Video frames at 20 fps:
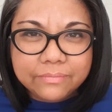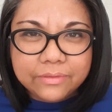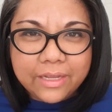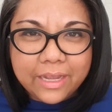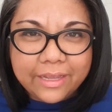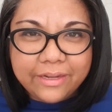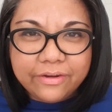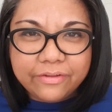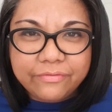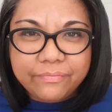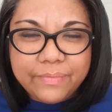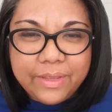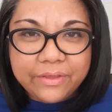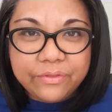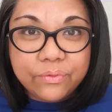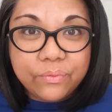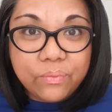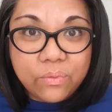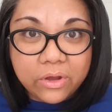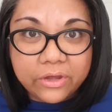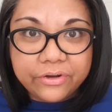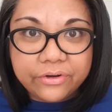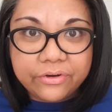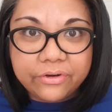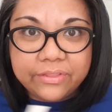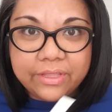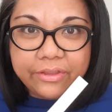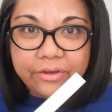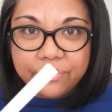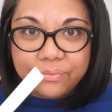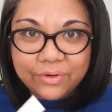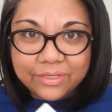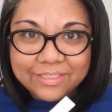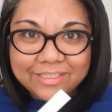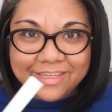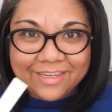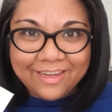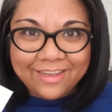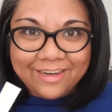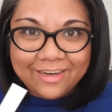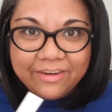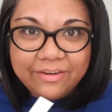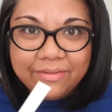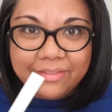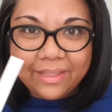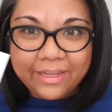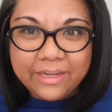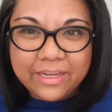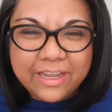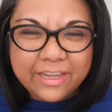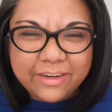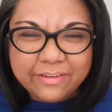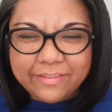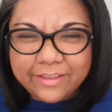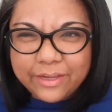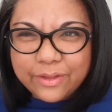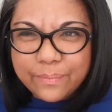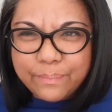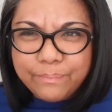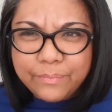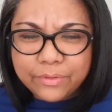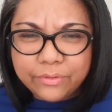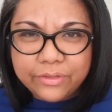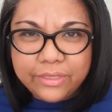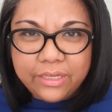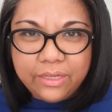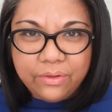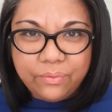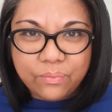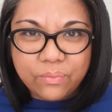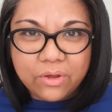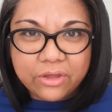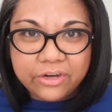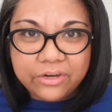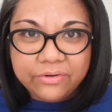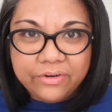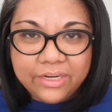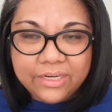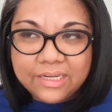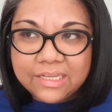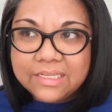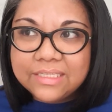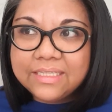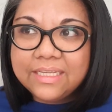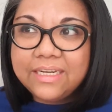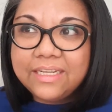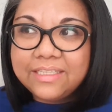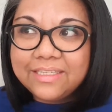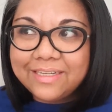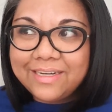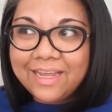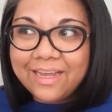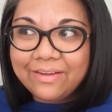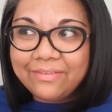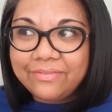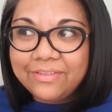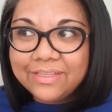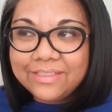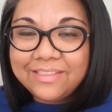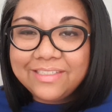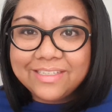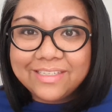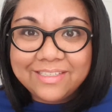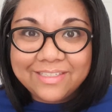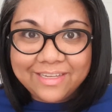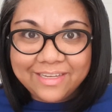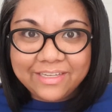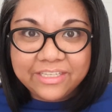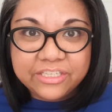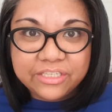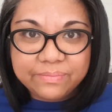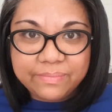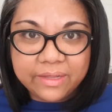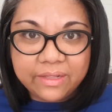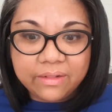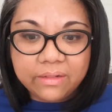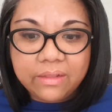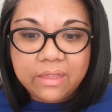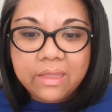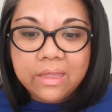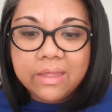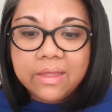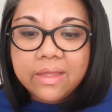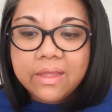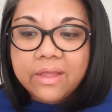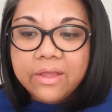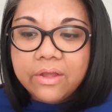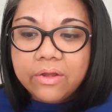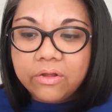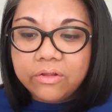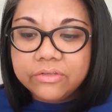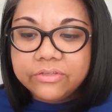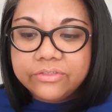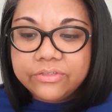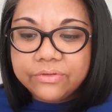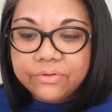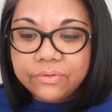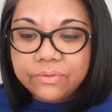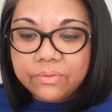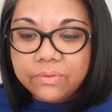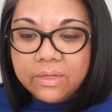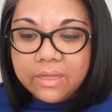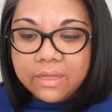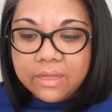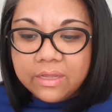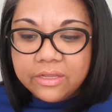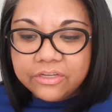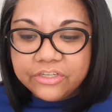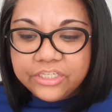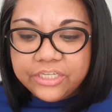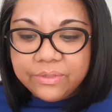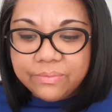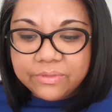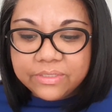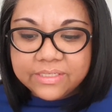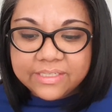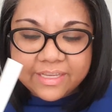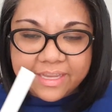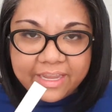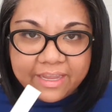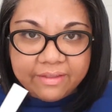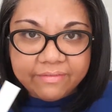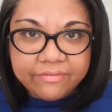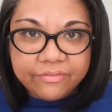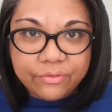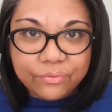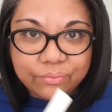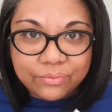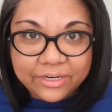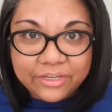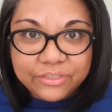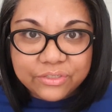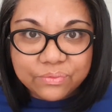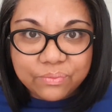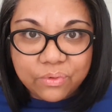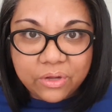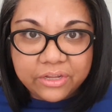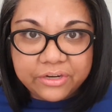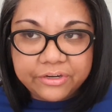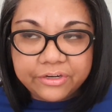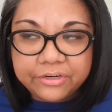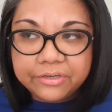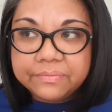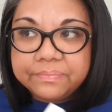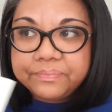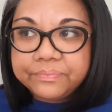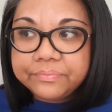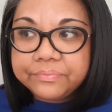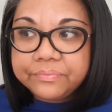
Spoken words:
kind of make the water that you're rinsing it in like kind of like a milky wateriness, and it did have this distinct smell. Also, she would save the rice water